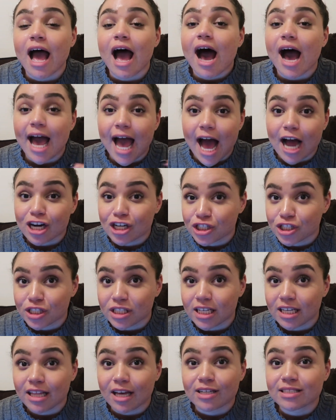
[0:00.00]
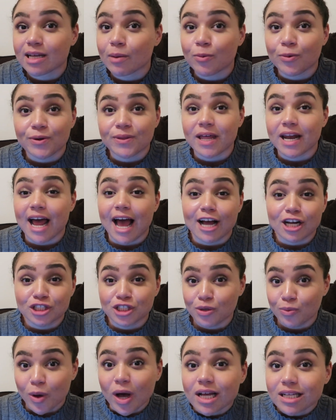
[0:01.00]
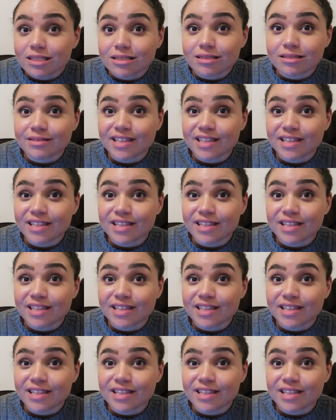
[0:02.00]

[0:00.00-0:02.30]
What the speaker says: I actually like somewhere that I actually was